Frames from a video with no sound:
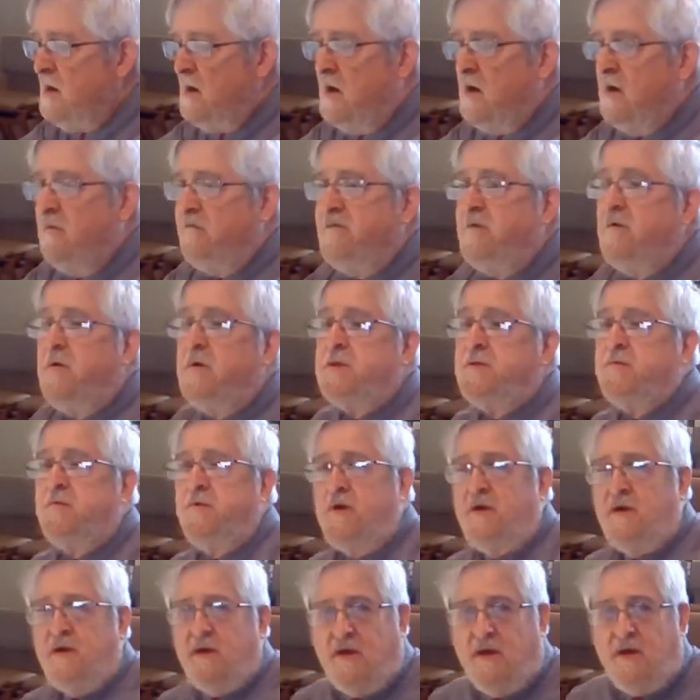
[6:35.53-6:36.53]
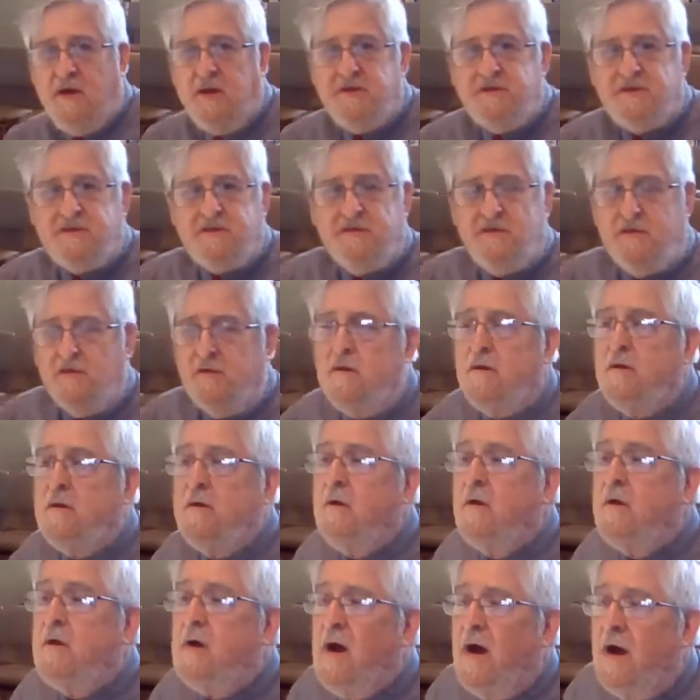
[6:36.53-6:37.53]
Fugue 3 is
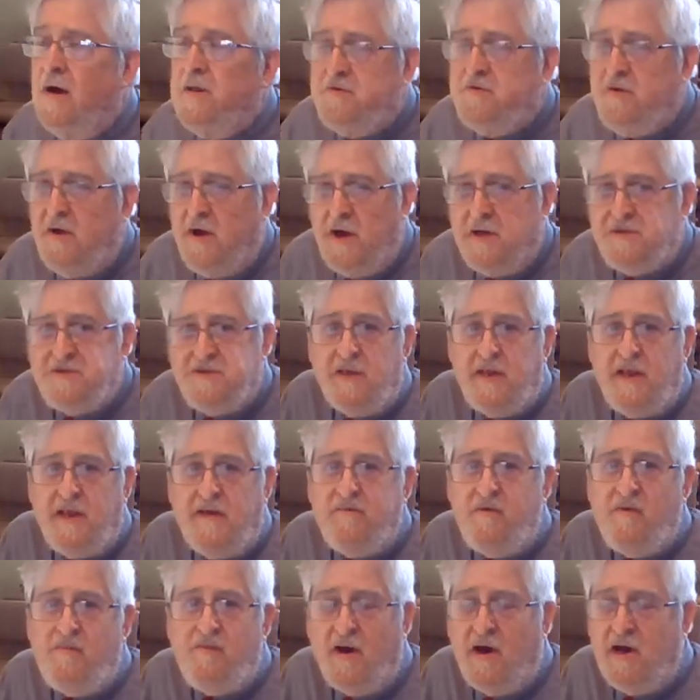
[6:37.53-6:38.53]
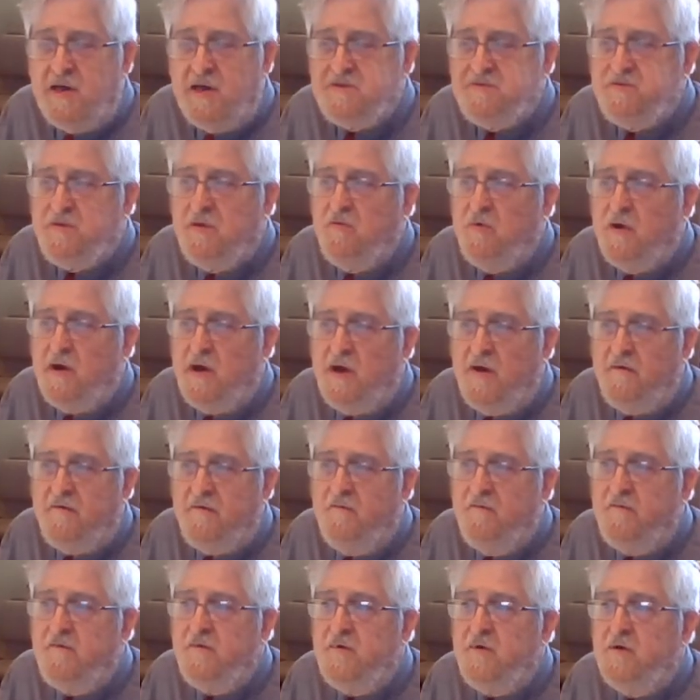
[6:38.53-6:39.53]
contrasting in every possible way from
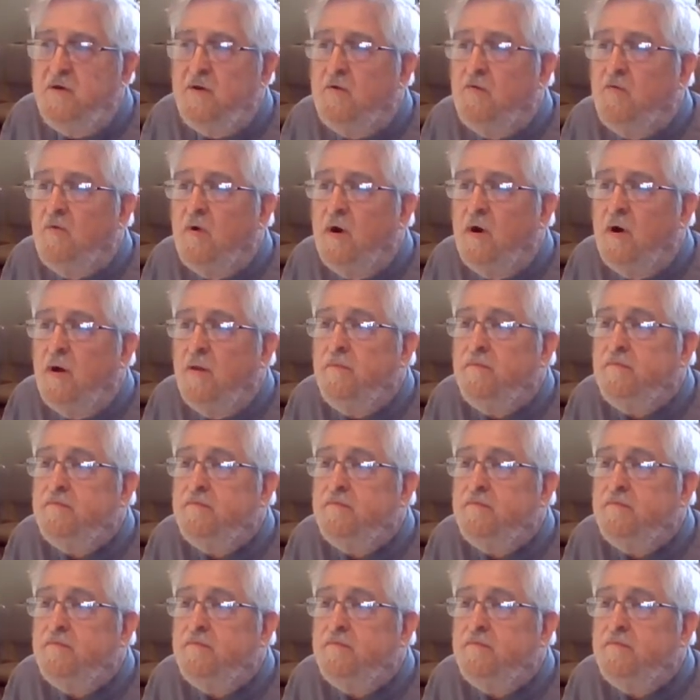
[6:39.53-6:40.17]
Fugue 1.